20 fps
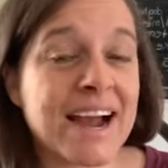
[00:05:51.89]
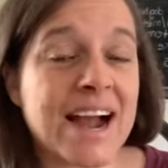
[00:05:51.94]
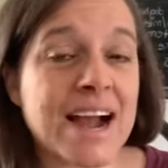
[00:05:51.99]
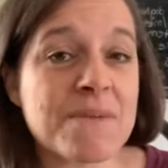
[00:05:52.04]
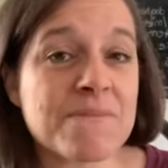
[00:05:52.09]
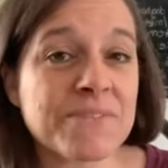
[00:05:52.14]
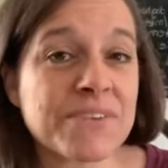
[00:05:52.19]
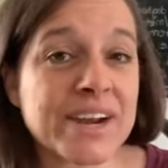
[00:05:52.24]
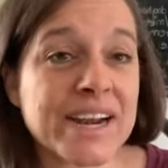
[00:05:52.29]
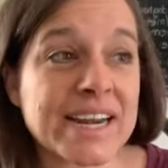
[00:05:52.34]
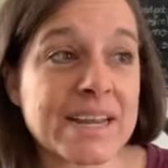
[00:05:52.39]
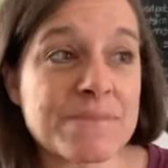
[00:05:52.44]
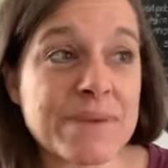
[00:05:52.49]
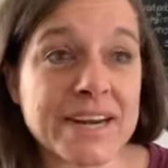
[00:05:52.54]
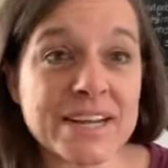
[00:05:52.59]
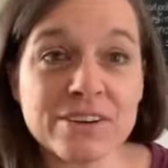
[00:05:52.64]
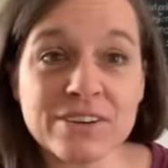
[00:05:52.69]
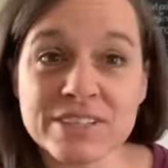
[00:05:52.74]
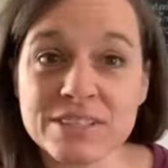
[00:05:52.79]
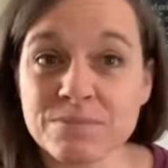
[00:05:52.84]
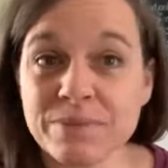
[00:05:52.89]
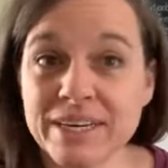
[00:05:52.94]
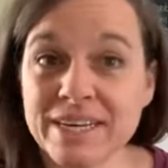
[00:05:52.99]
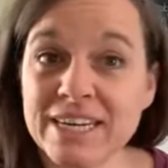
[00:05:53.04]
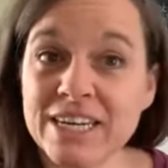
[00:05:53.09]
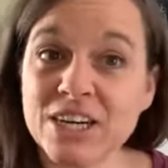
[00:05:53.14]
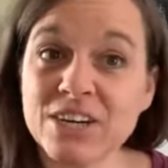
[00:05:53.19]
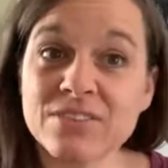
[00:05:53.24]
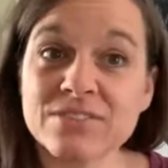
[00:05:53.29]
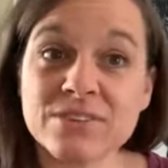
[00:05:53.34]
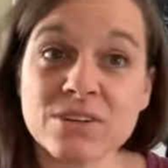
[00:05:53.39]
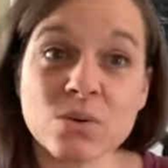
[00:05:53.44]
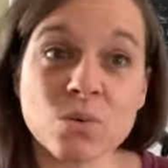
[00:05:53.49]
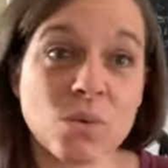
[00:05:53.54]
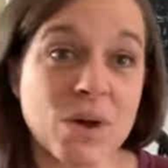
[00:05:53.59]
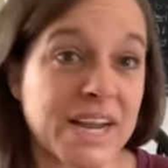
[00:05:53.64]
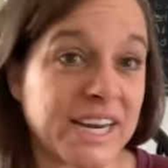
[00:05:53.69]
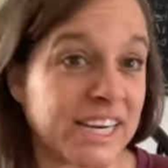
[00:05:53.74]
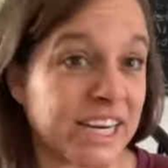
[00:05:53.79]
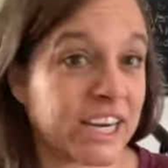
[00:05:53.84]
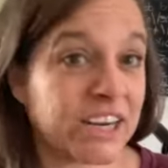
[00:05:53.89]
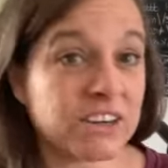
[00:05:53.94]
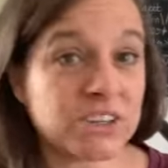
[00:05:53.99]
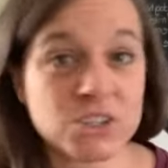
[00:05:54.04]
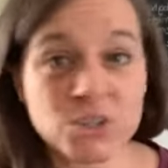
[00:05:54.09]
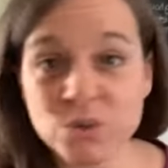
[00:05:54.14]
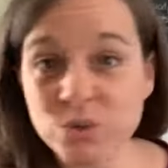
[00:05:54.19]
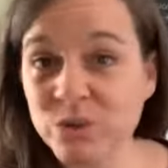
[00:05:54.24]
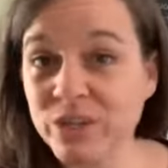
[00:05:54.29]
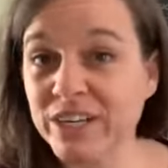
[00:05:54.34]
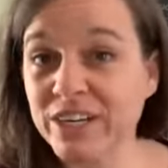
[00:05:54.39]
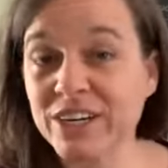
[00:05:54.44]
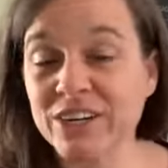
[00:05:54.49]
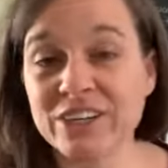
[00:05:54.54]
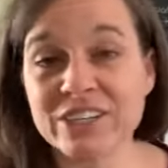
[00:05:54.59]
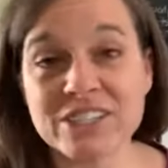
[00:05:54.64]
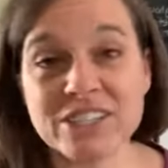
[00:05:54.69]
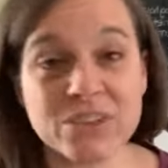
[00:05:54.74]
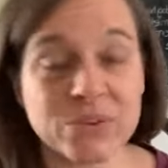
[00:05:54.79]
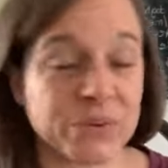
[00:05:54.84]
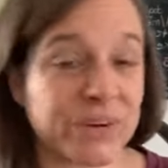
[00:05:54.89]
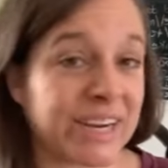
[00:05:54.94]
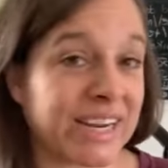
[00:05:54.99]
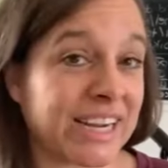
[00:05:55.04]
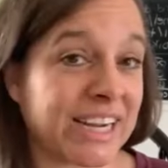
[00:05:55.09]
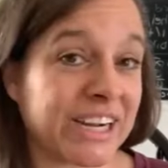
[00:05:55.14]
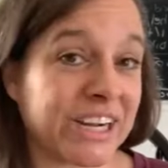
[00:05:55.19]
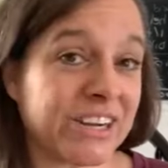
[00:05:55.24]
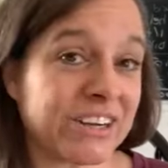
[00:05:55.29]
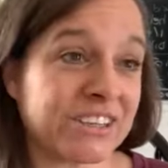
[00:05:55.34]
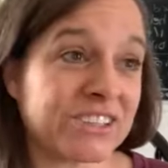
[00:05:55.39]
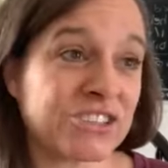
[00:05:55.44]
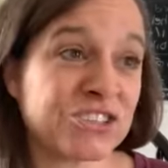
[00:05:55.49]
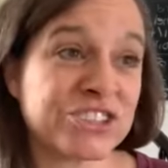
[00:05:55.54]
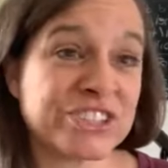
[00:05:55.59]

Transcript: um, for anybody who's been here for one year, two years, three years.